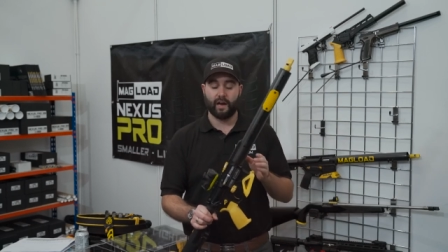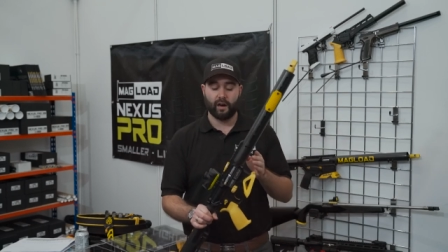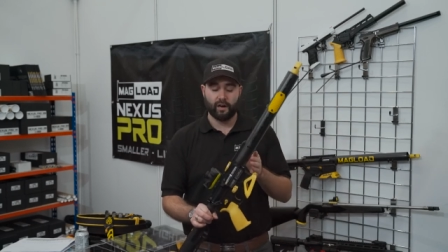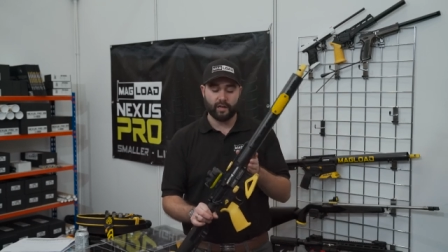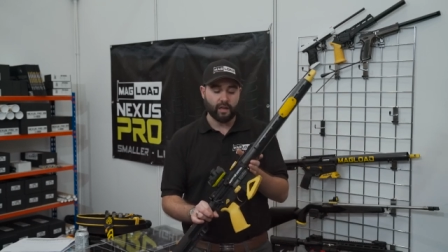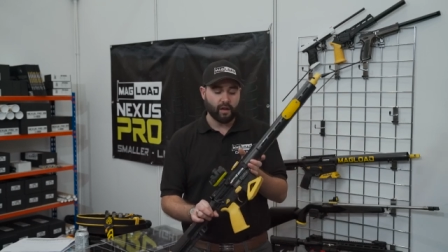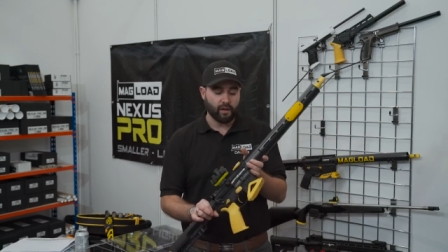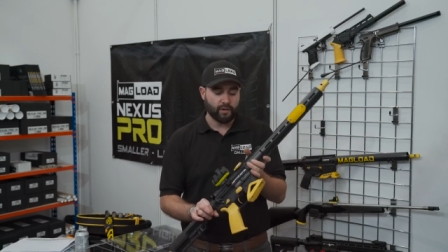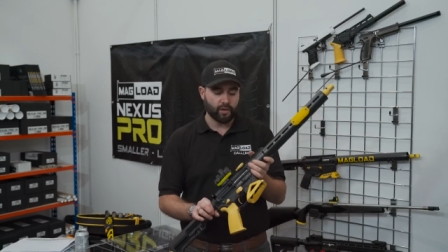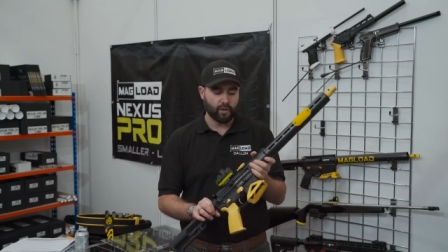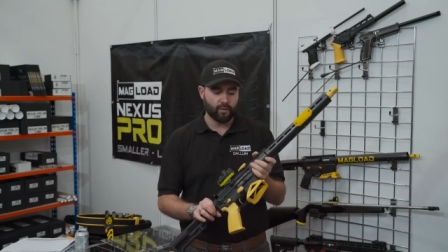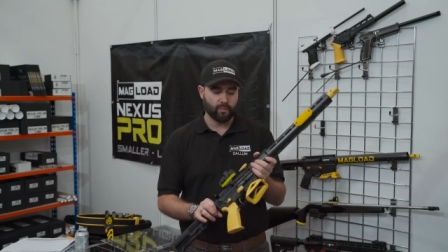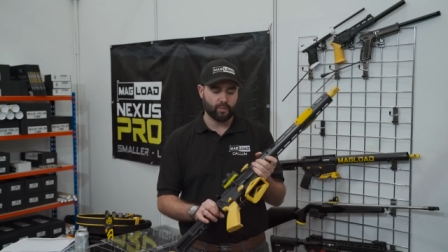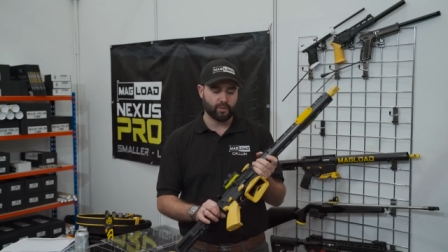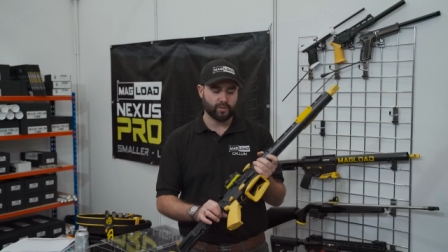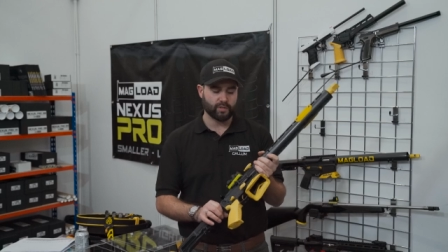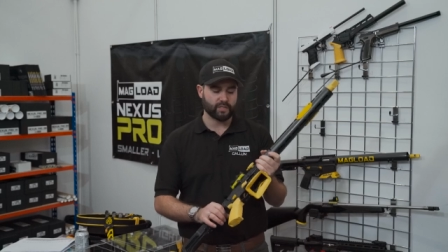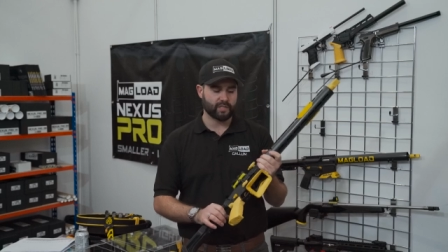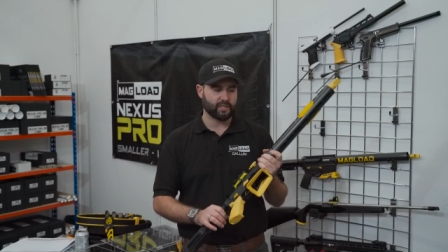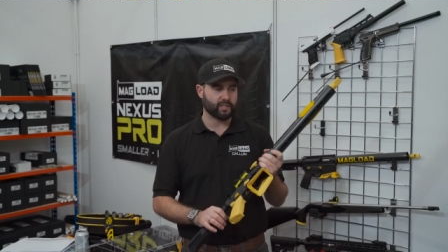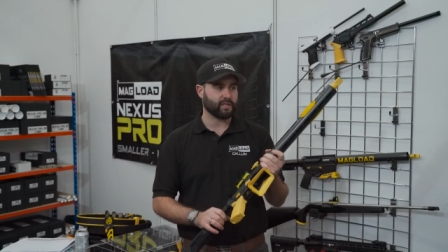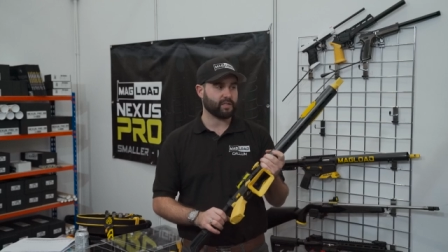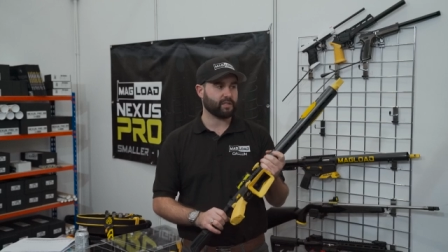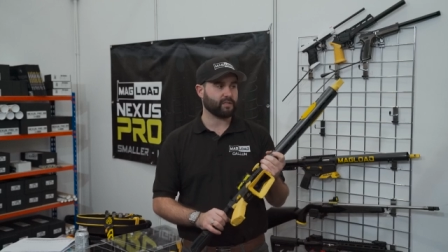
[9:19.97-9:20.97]
I, I don't want
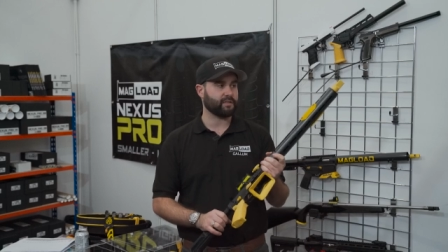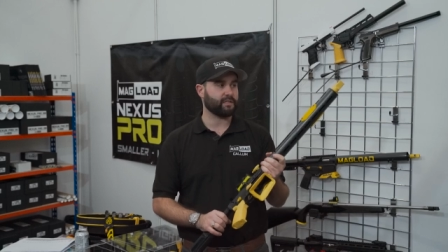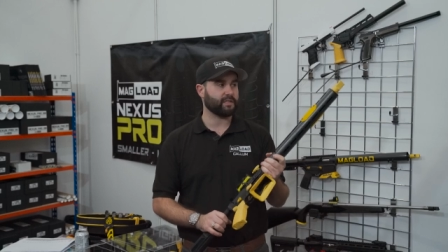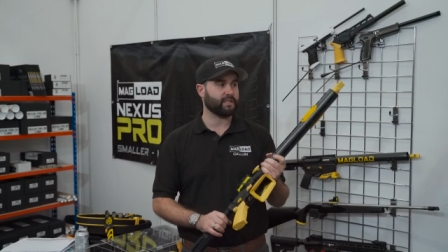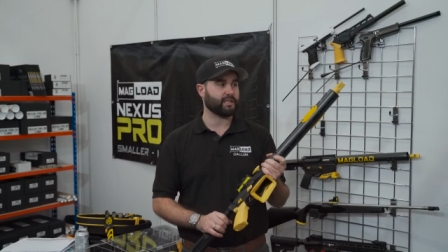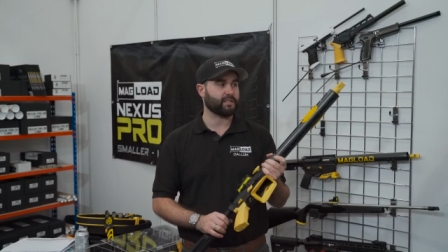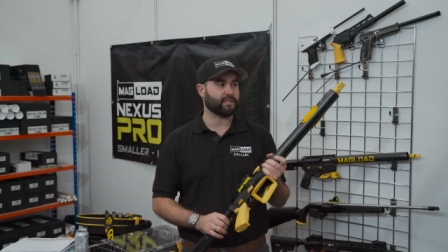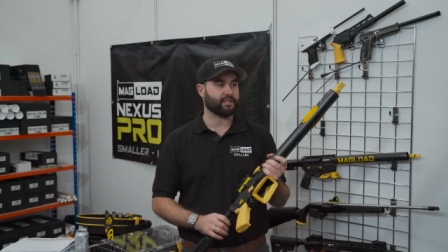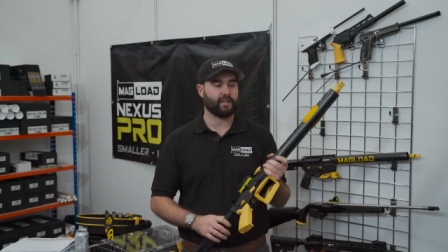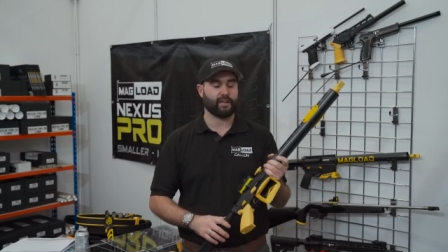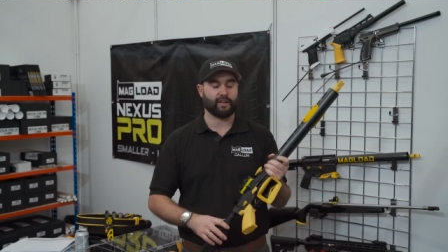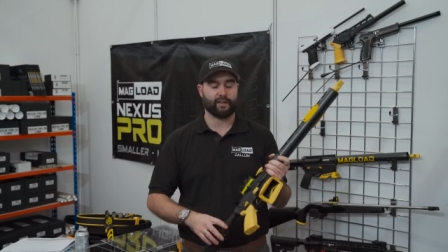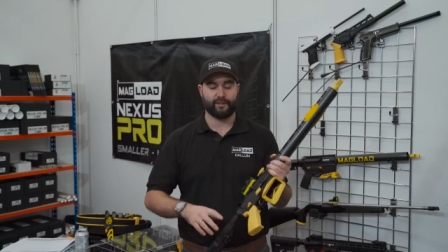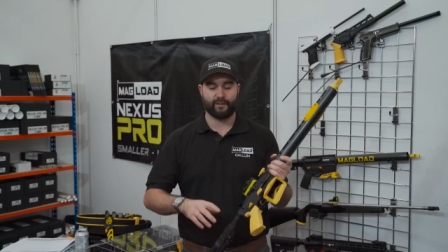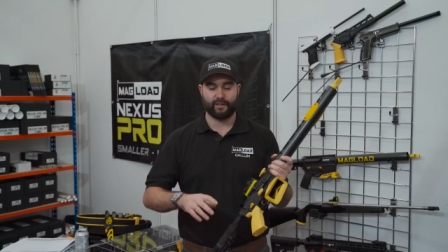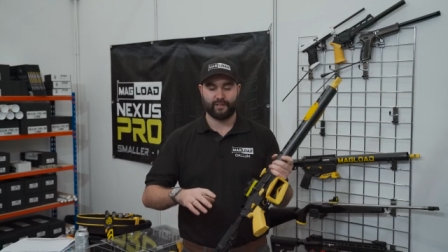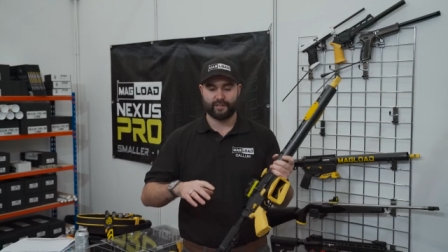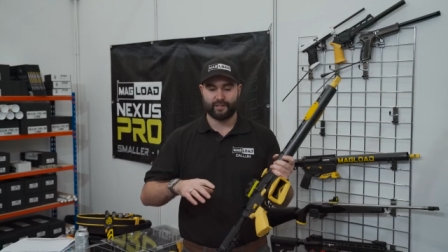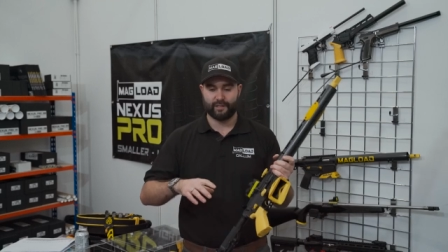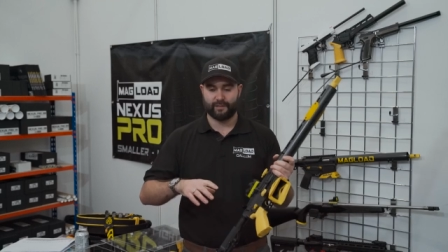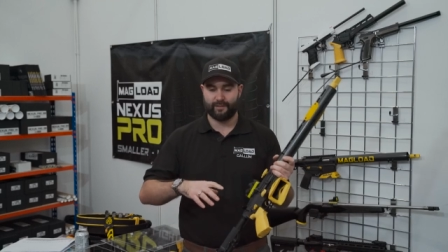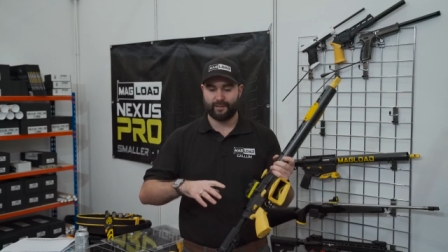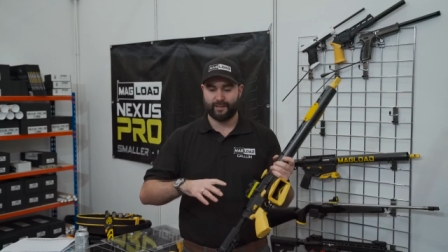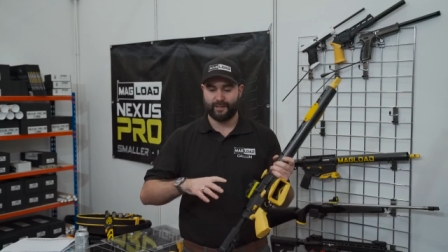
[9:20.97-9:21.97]
to necessarily
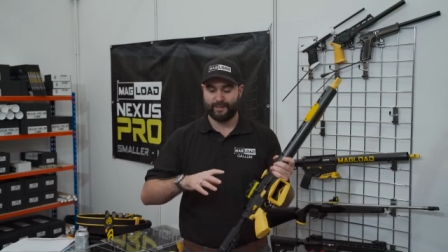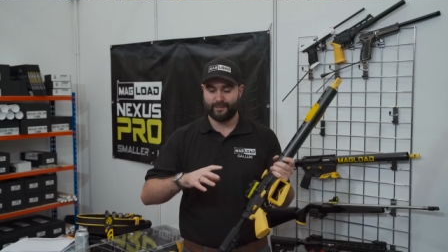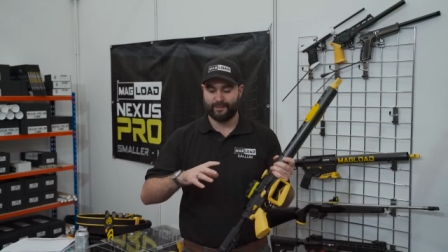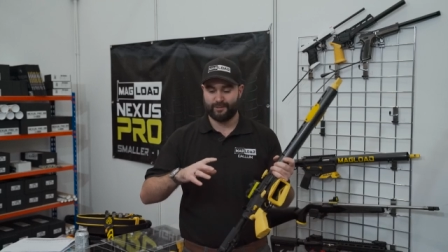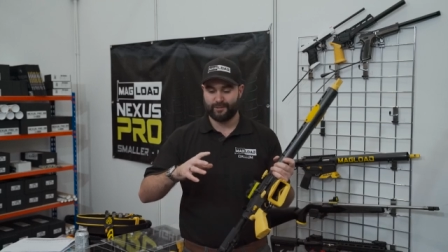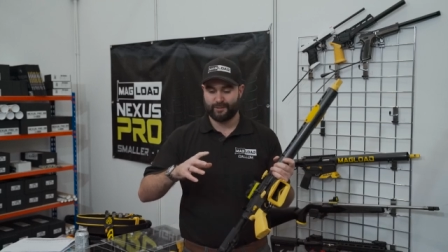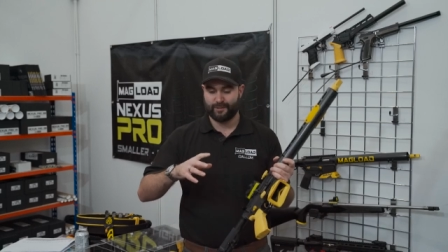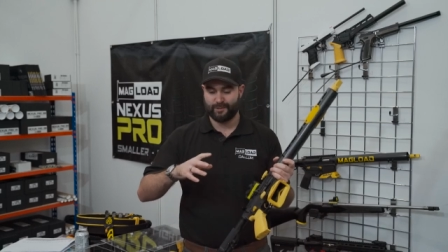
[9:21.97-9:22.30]
sorry,